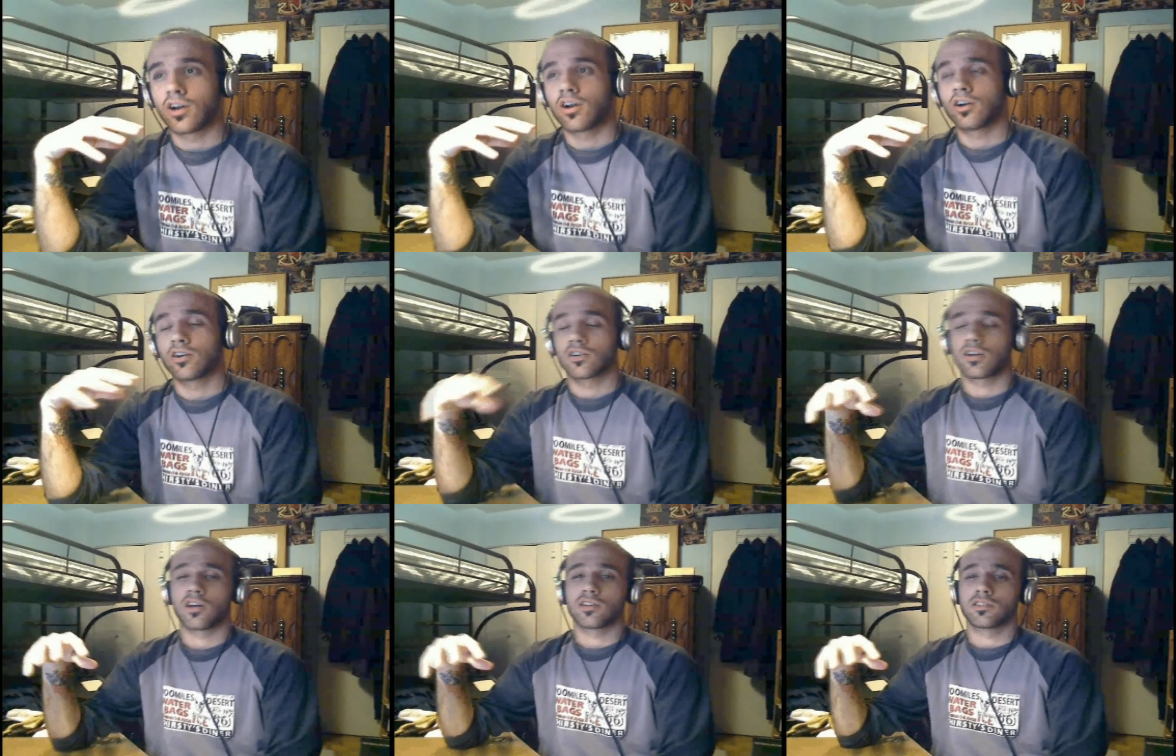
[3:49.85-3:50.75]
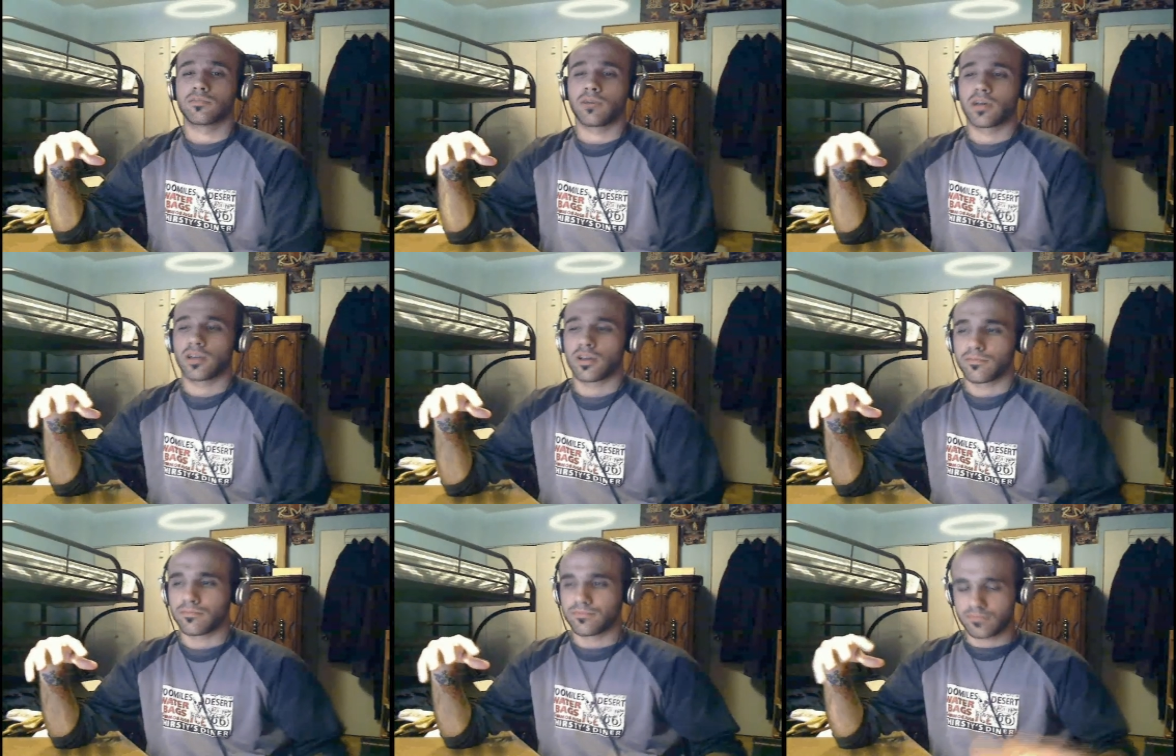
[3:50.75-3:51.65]
are caused by um,
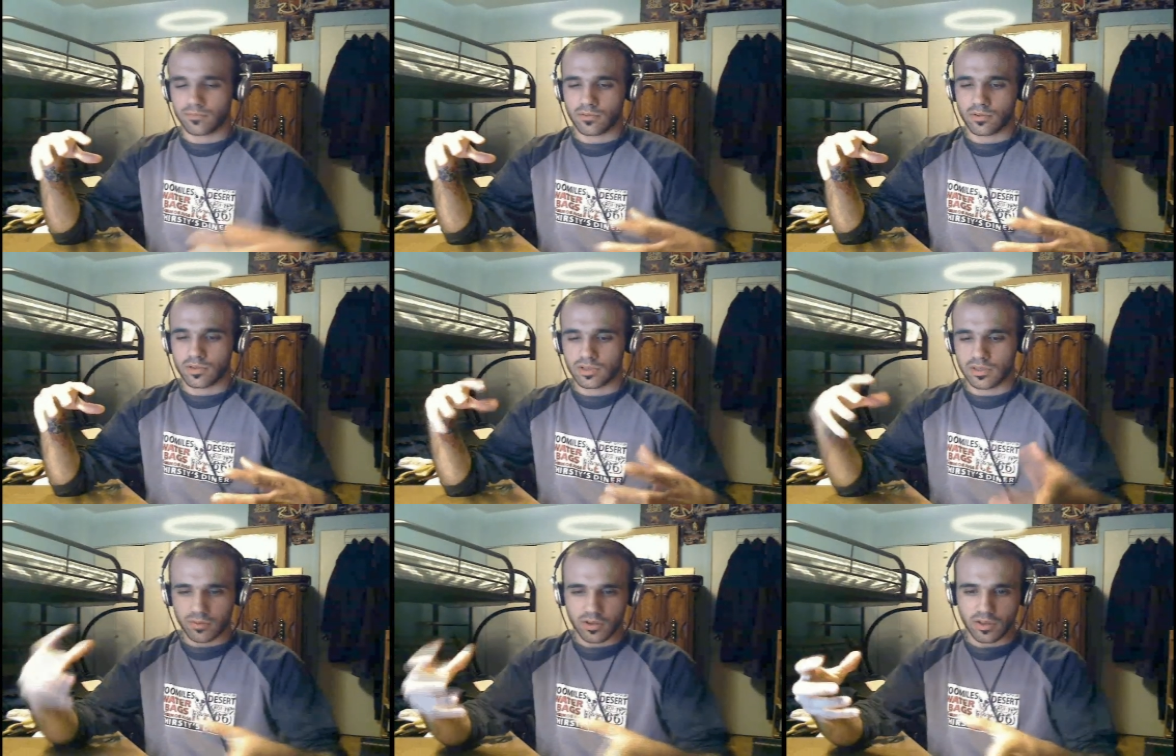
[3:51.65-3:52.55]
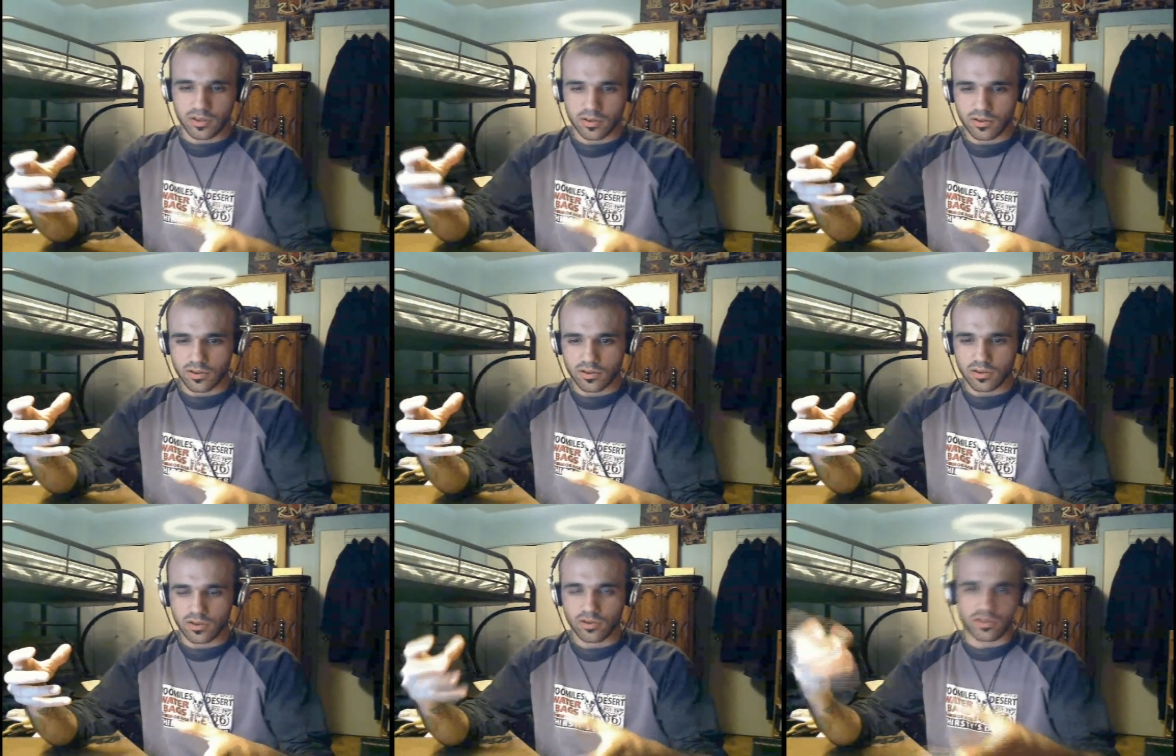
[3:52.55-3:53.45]
somebody.
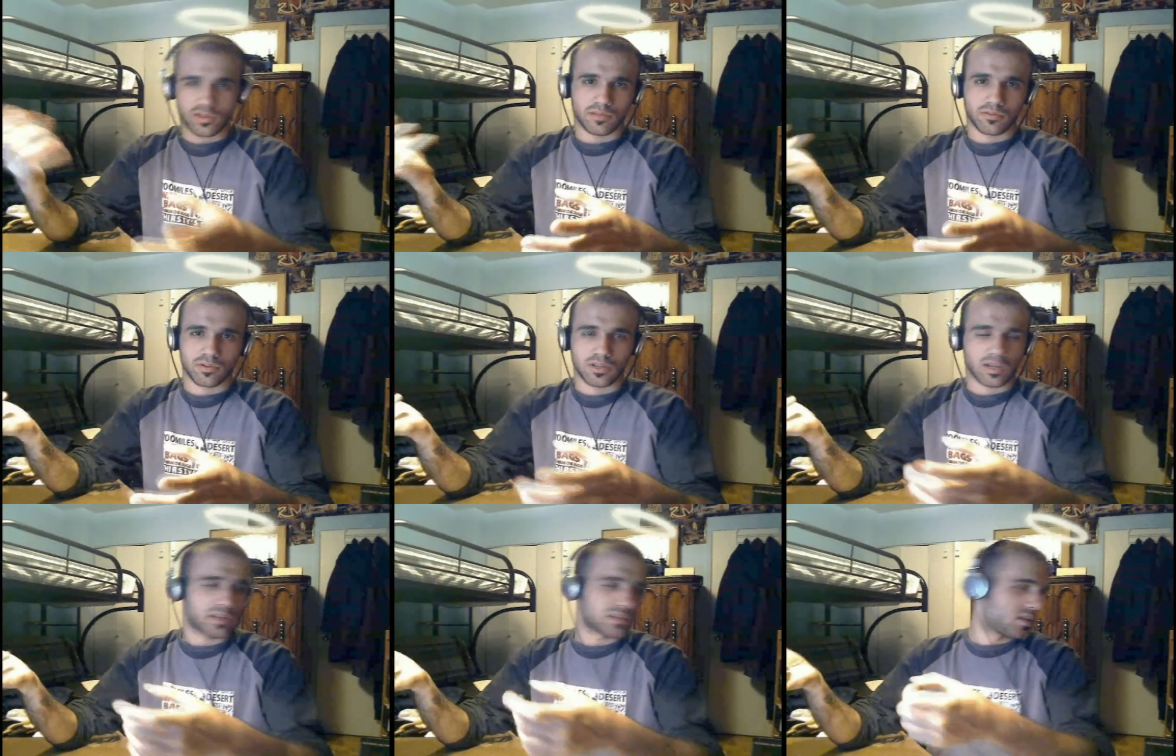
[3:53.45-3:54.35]
You know, this it's mostly guys